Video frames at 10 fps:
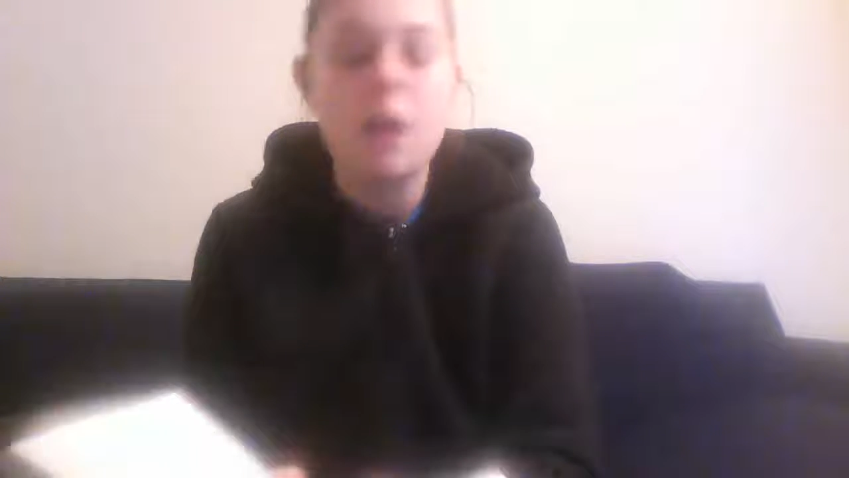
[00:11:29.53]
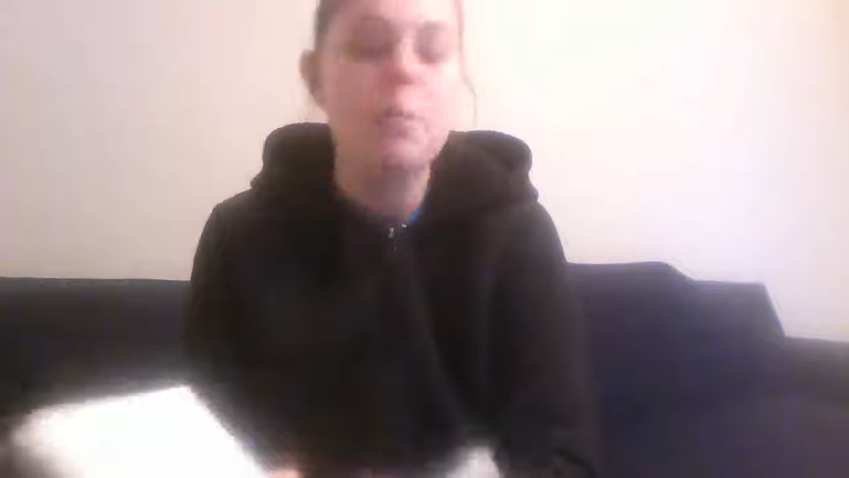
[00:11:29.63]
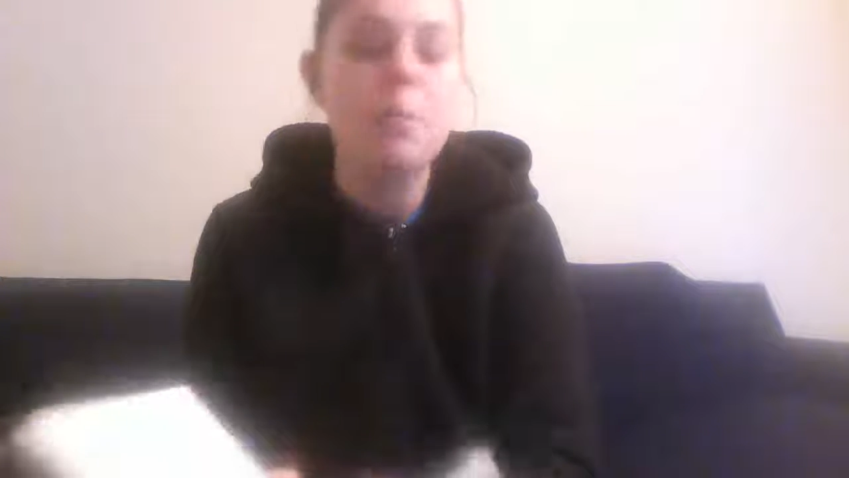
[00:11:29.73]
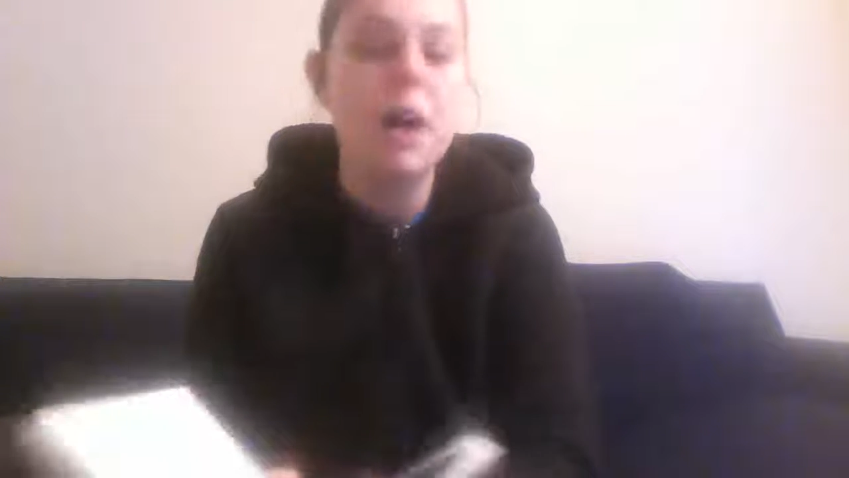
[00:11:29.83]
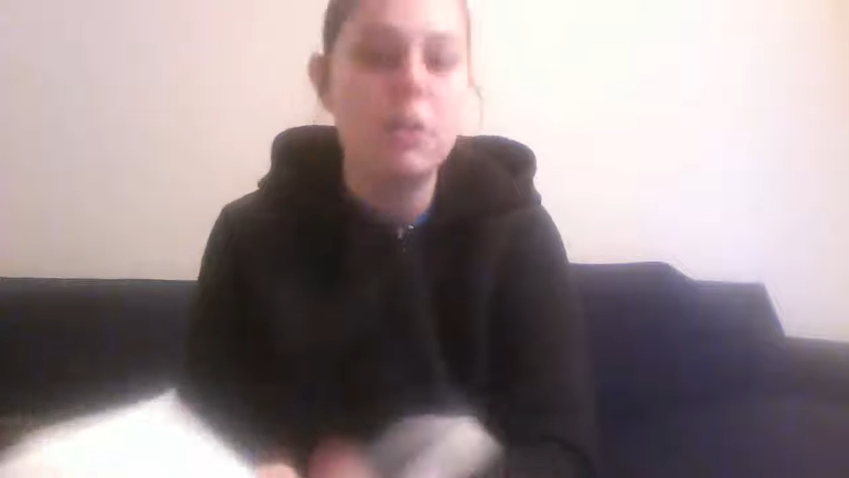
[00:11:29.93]

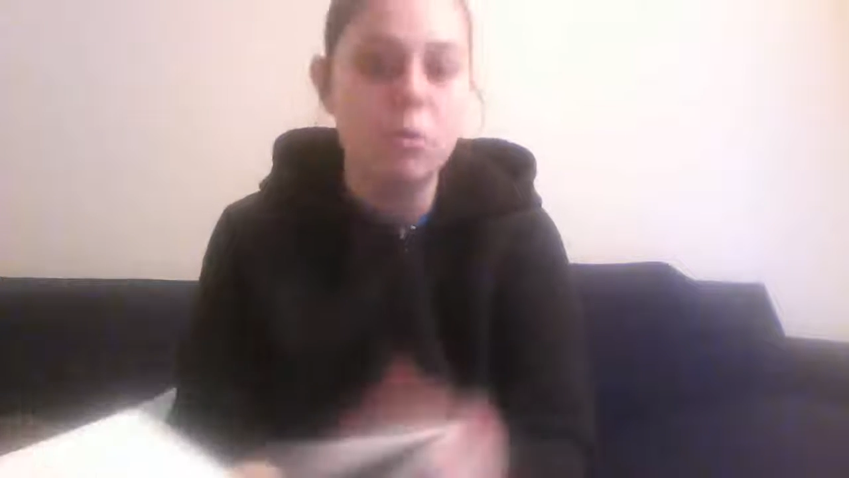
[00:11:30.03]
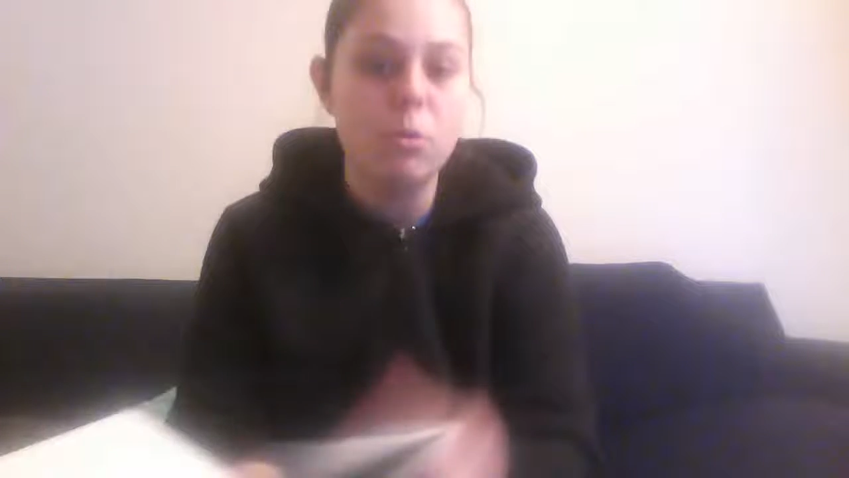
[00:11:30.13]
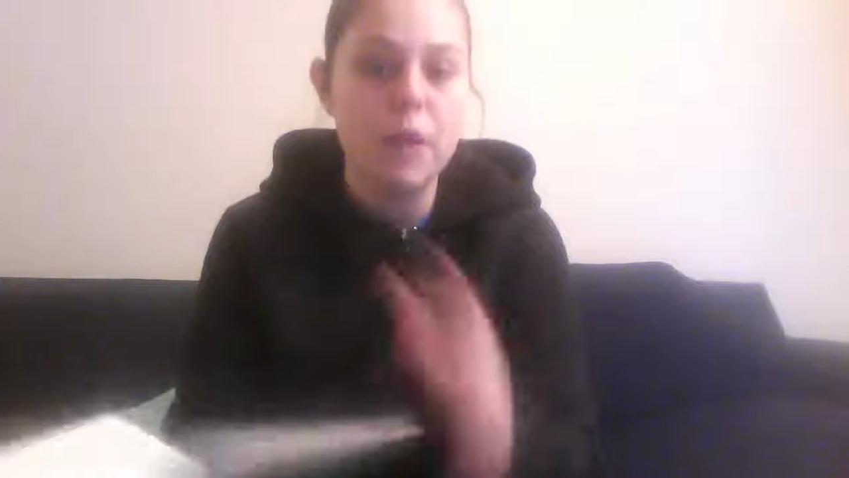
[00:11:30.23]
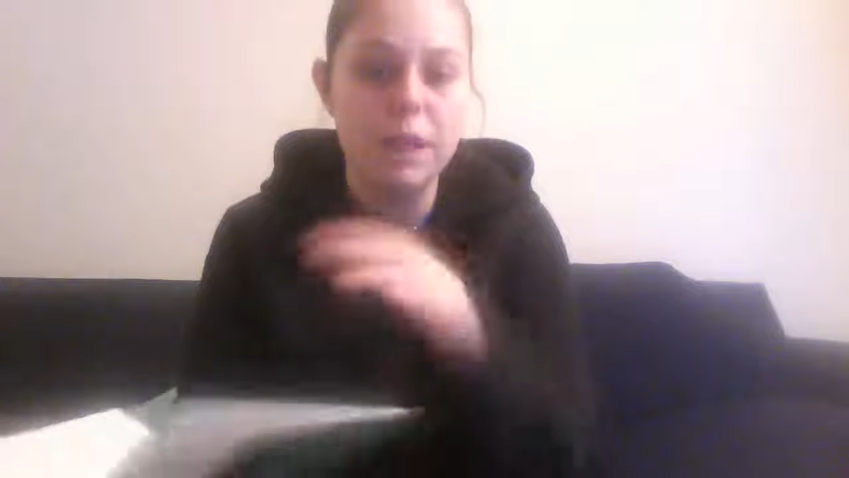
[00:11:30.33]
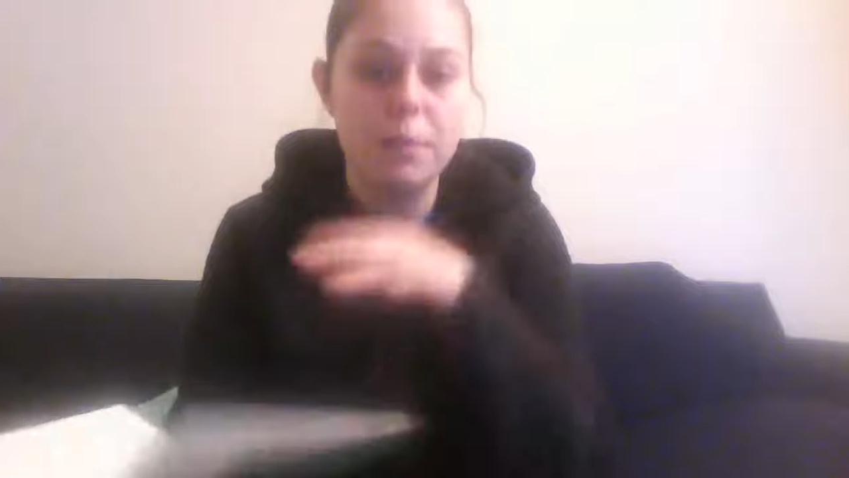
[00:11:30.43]
and by the
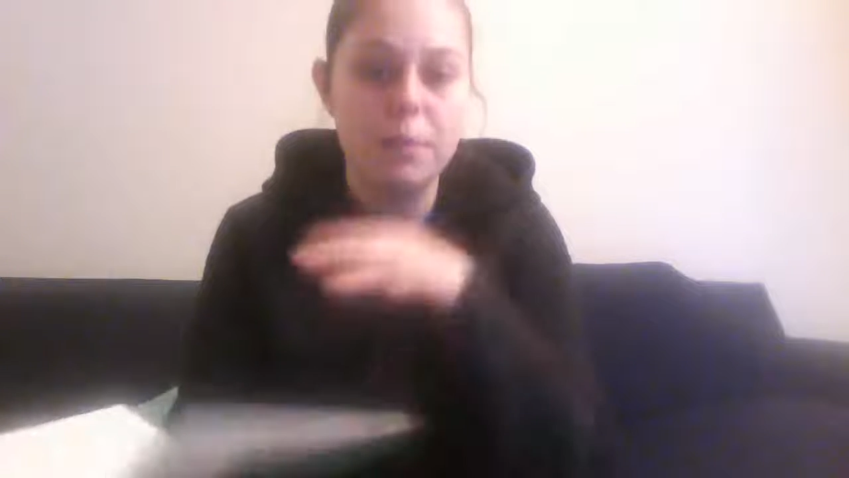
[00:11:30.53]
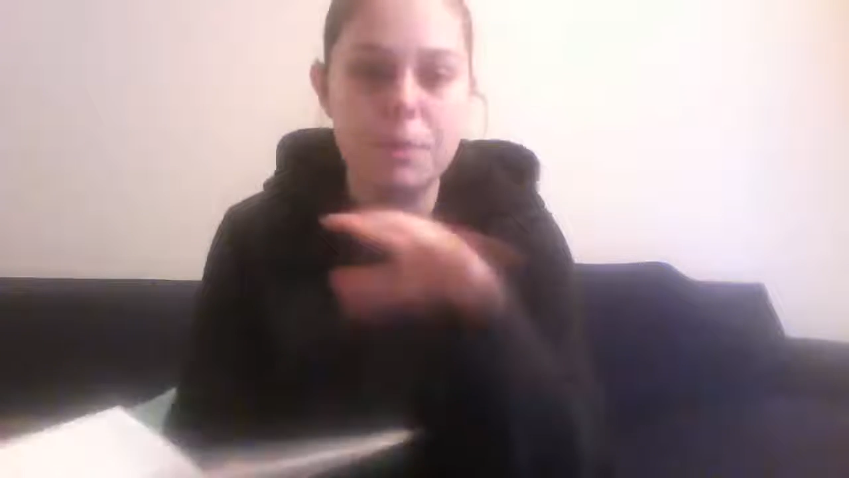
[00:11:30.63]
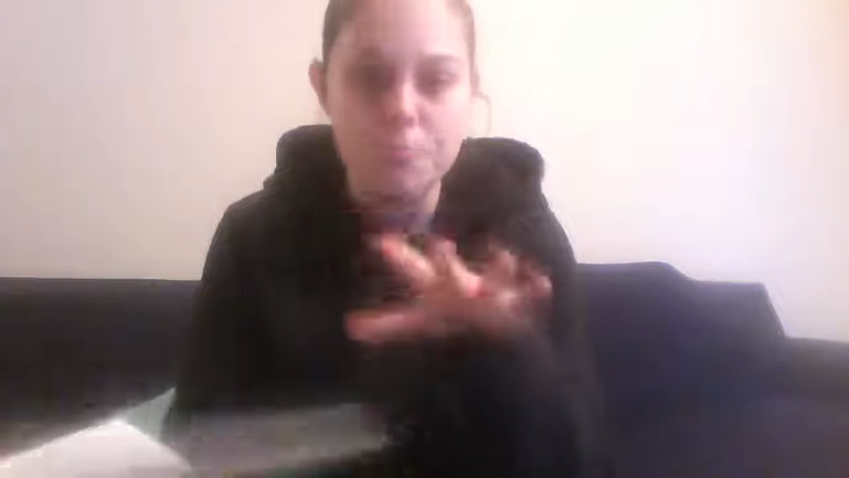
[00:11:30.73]
way, let me